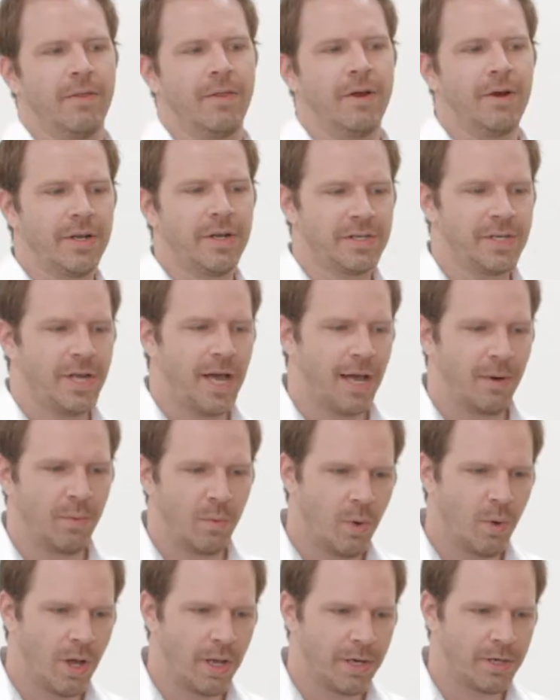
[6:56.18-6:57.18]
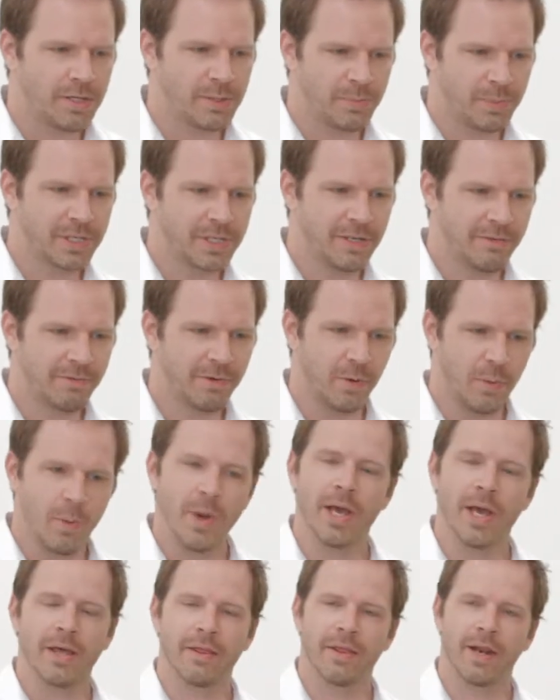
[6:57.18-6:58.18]
There is not one specific
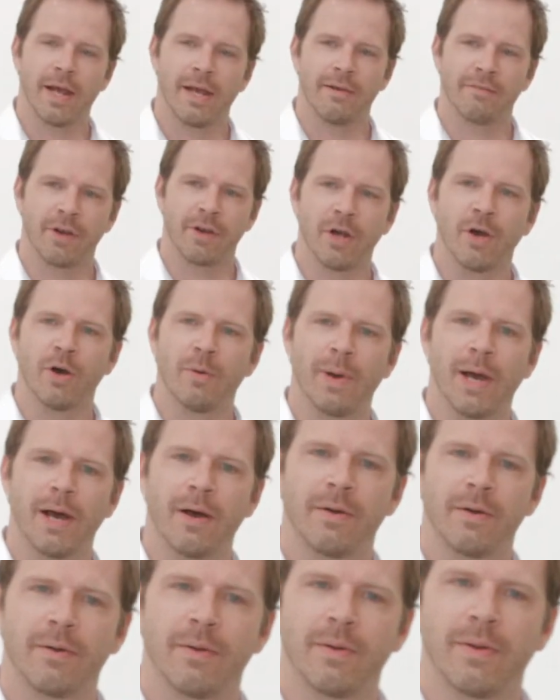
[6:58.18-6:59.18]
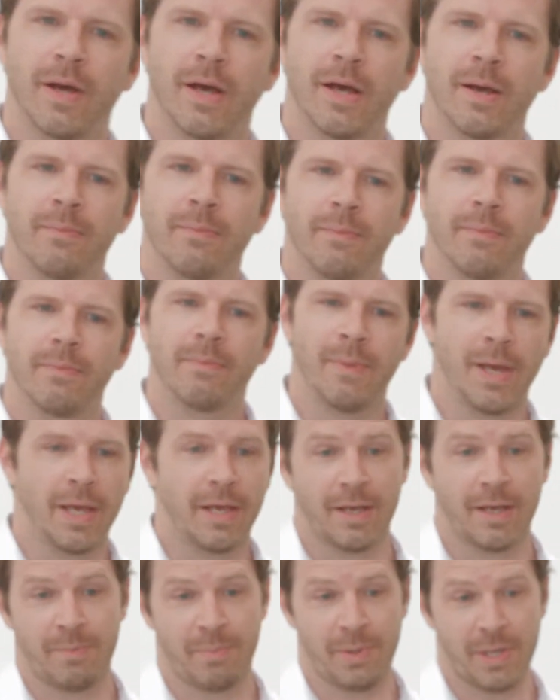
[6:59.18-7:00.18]
way that I ever go about
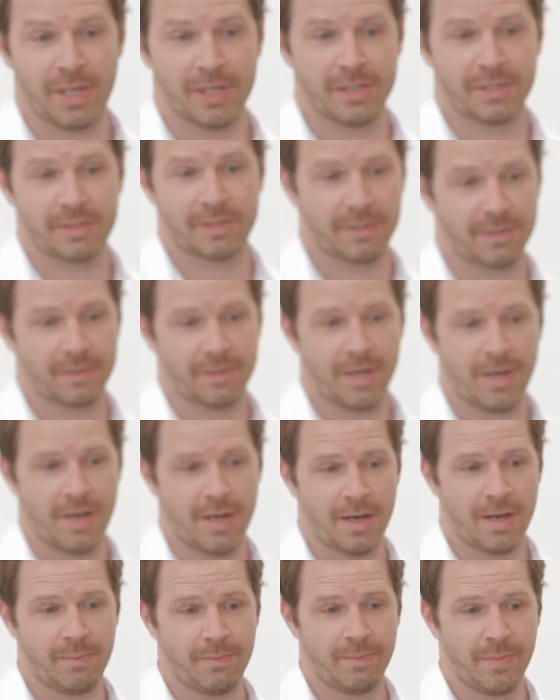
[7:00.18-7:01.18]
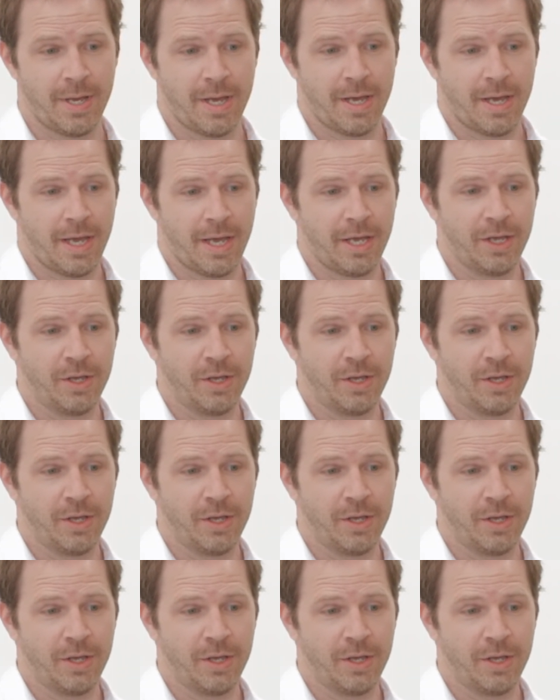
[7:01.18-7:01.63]
making a piece. It